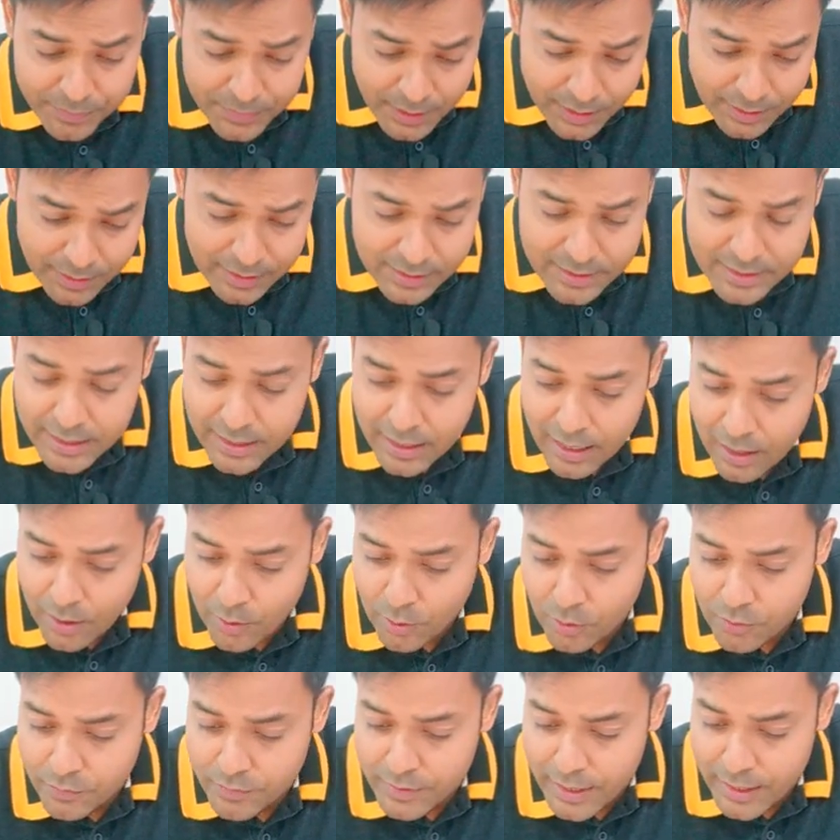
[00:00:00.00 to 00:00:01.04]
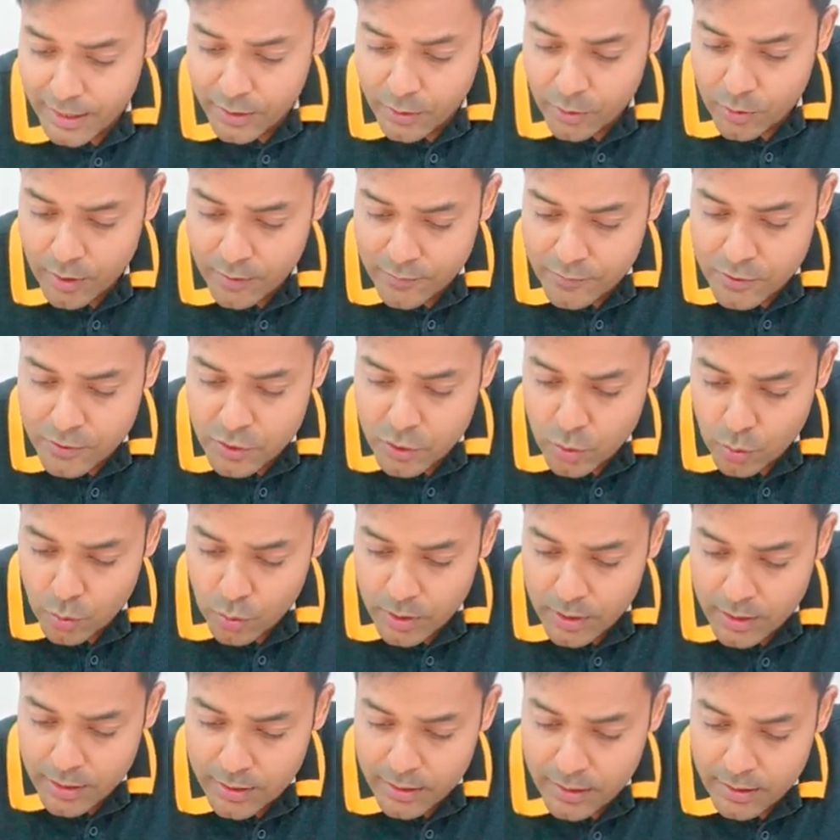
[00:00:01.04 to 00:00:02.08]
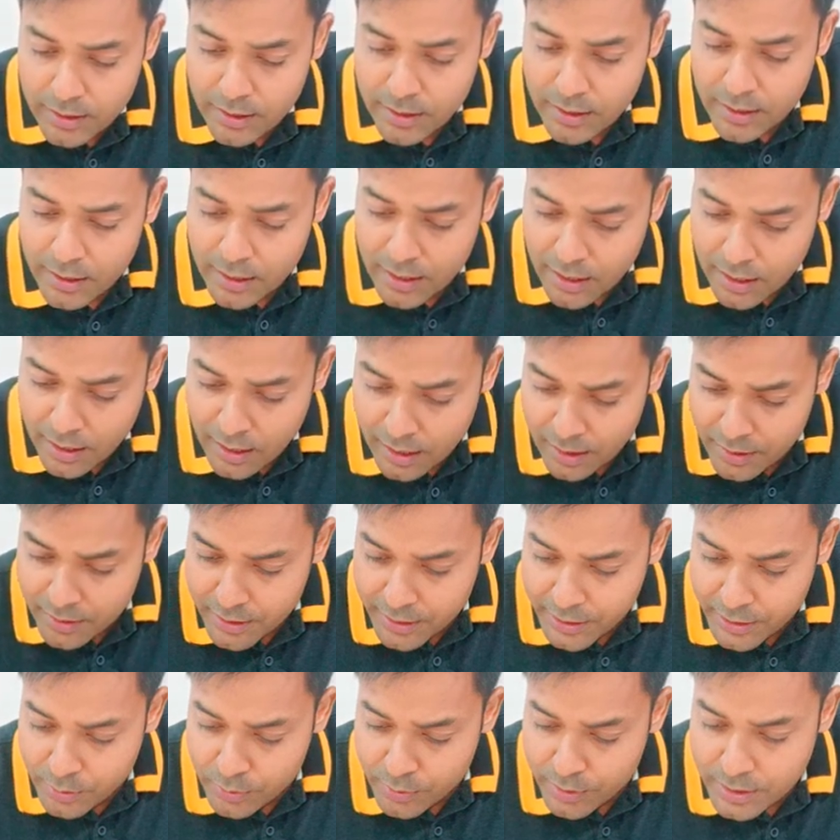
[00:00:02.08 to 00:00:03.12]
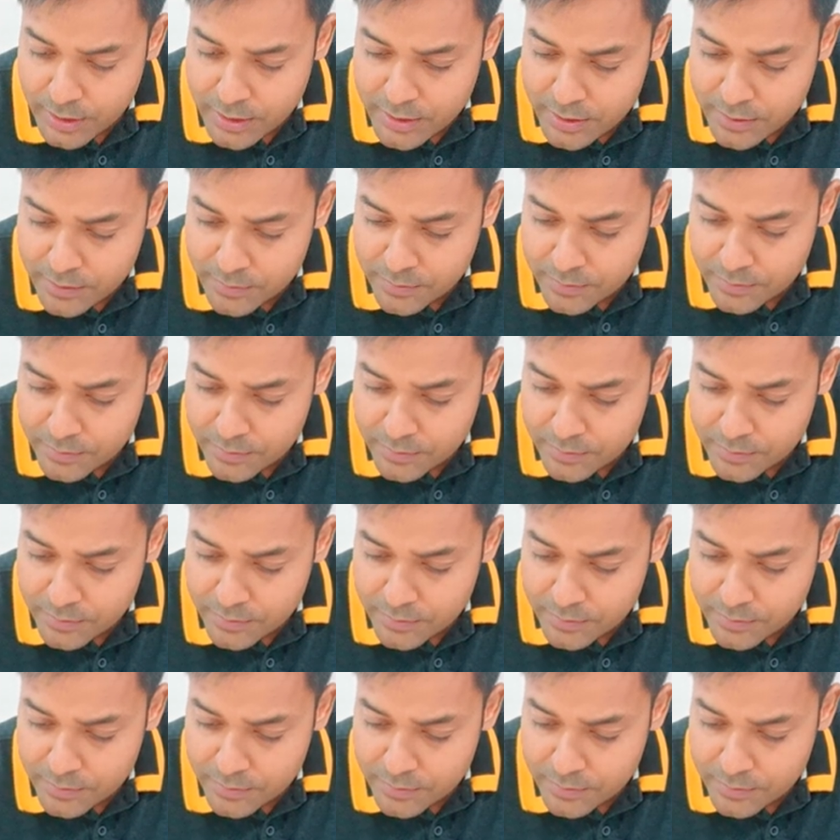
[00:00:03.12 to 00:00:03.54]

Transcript: Let's say out of that you have sold 100 units.